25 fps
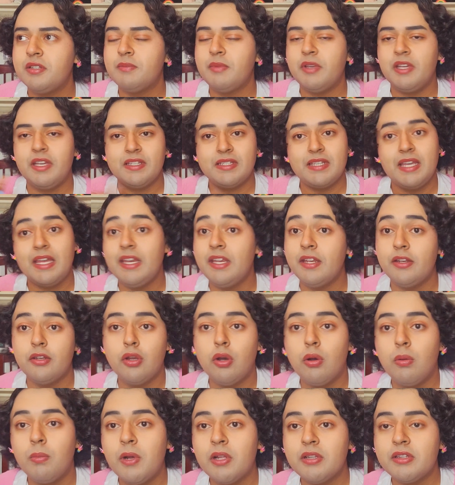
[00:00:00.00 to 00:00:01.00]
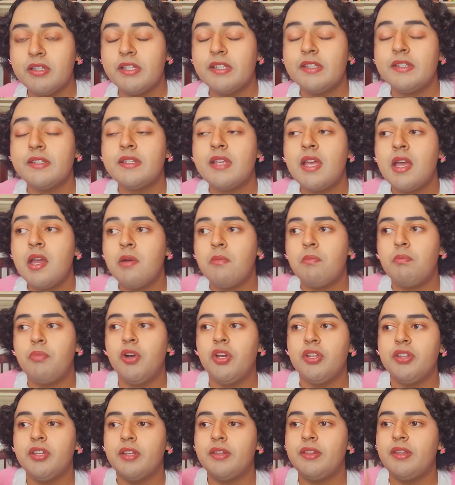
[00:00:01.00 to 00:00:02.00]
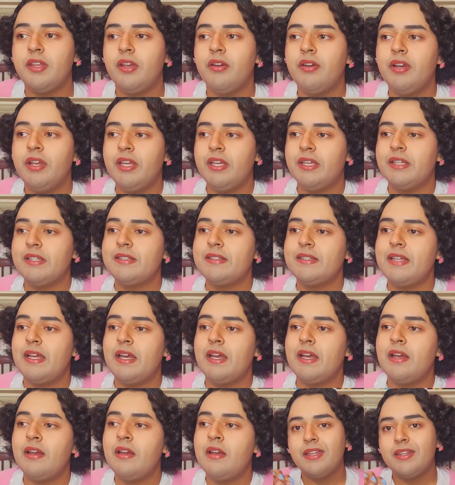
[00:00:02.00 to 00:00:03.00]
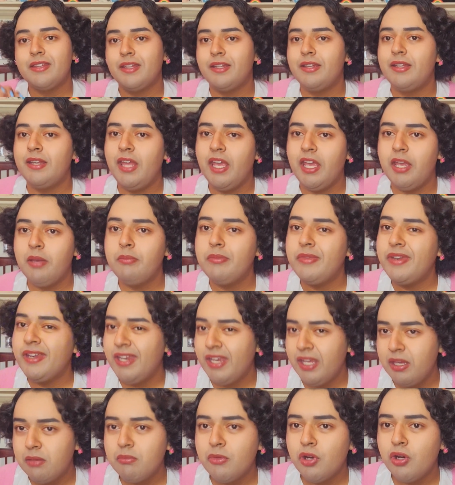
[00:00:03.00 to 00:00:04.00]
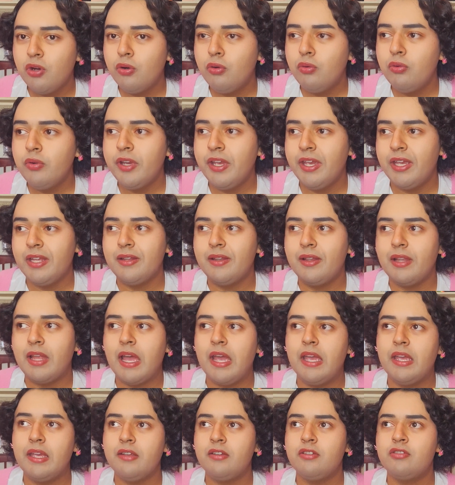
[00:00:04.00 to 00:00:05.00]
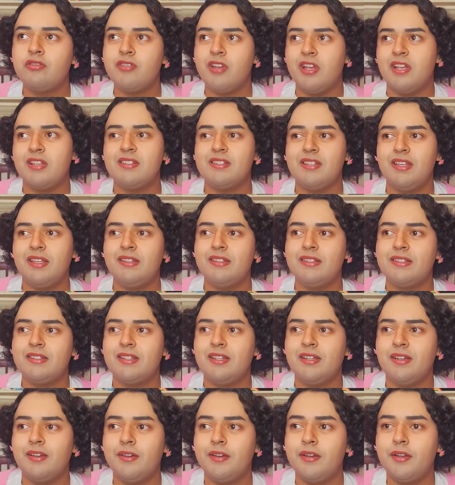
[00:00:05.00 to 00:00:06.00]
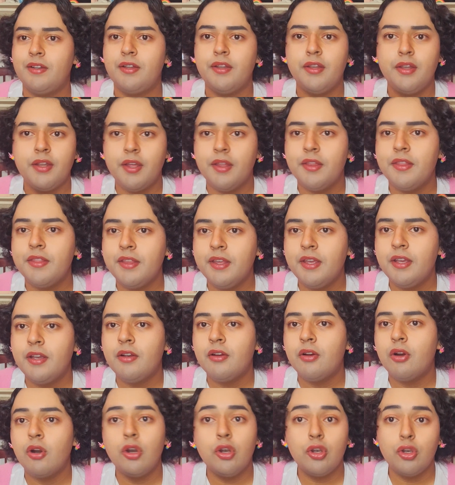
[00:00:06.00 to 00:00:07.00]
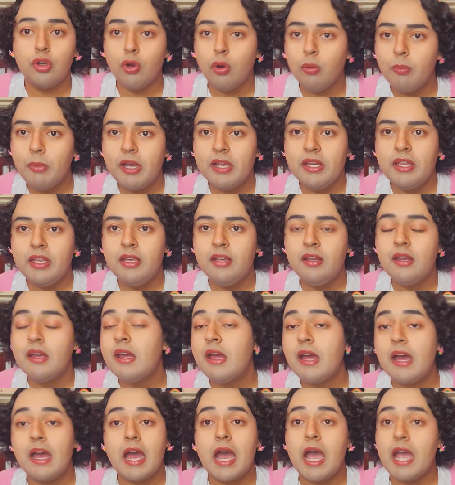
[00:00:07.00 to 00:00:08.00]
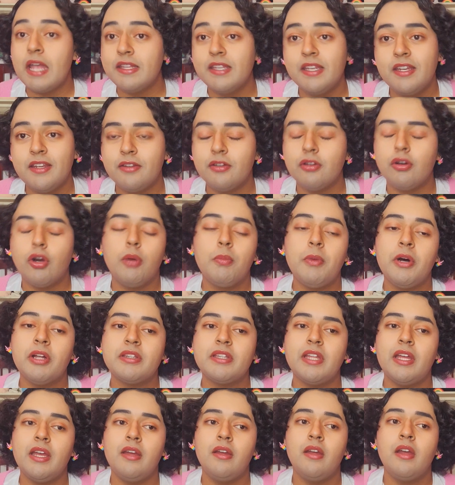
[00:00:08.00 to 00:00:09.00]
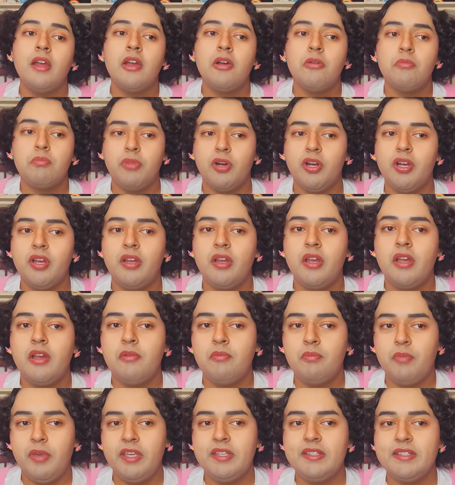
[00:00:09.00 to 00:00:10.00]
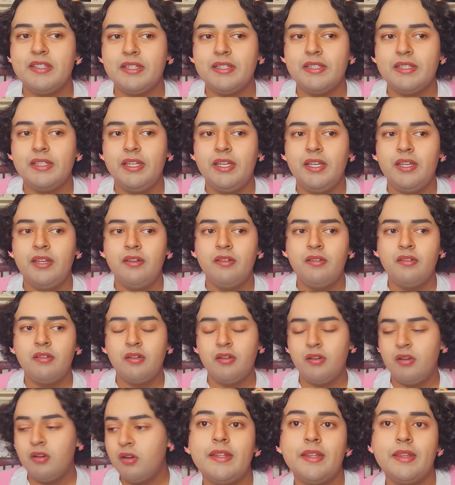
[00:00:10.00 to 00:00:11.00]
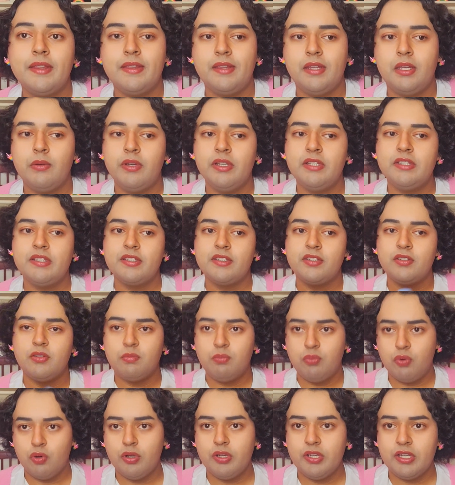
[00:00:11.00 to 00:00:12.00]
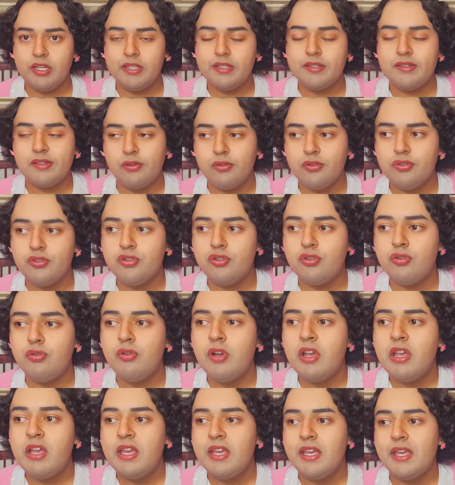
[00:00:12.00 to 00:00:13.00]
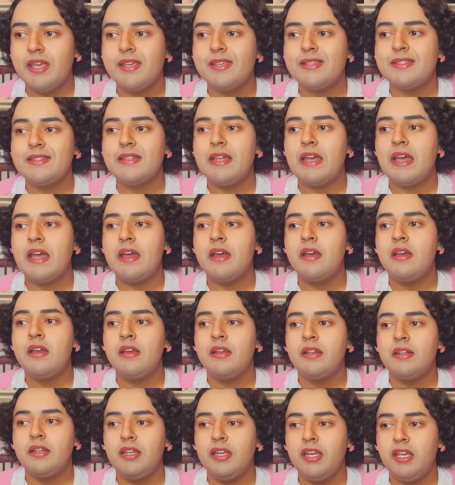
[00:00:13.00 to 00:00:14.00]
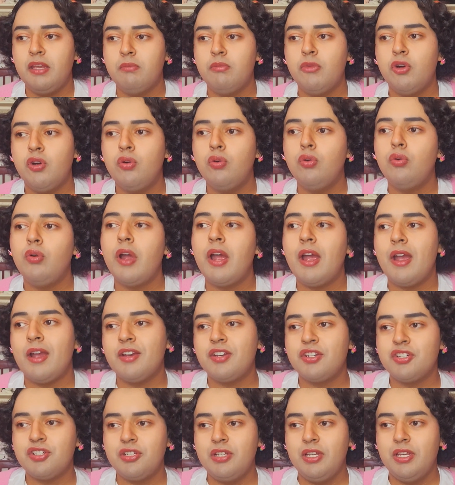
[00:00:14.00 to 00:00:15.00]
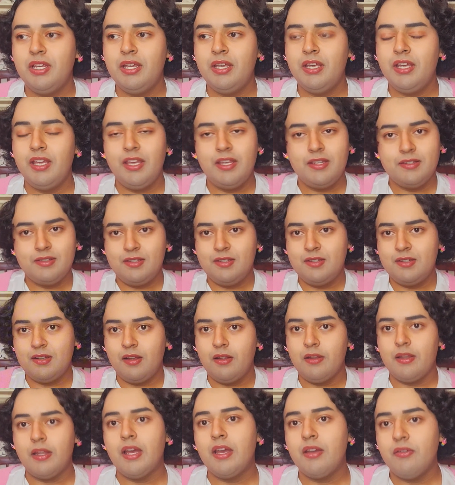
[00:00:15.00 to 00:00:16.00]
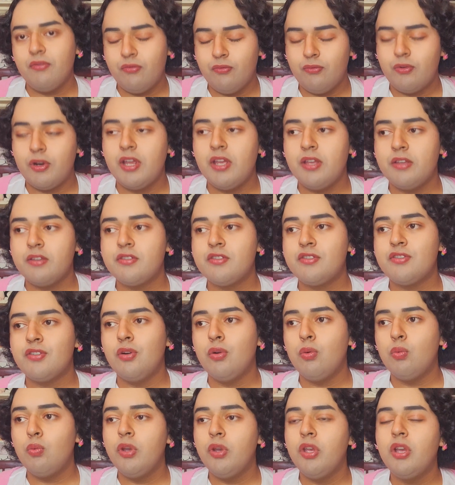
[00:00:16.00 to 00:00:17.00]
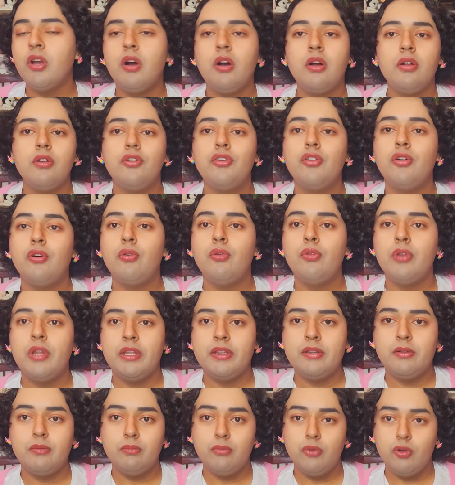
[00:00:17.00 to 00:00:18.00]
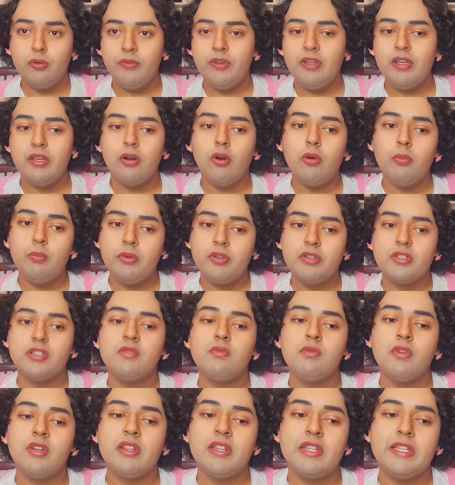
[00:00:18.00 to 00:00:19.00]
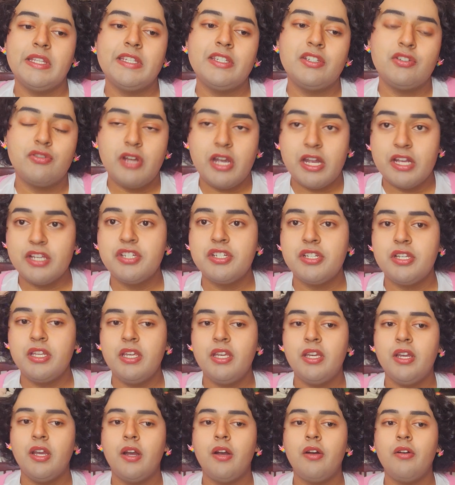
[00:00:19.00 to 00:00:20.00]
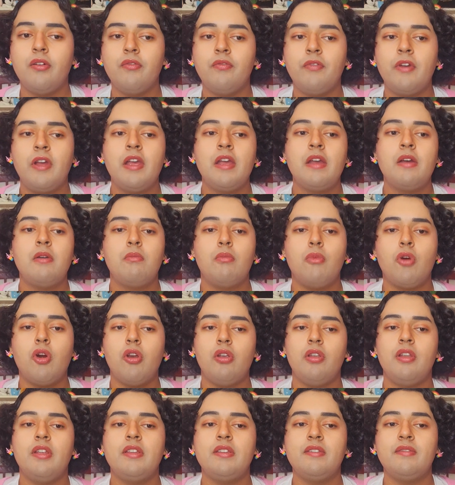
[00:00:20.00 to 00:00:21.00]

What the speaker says: because I didn't know about this, but the theory is that the name Nemo in Latin translates to nothing or nobody. I didn't know about that. But basically, the theory to support this also is that Nemo actually isn't alive, right? So we all know that the movie opens with this tragedy of Marlin's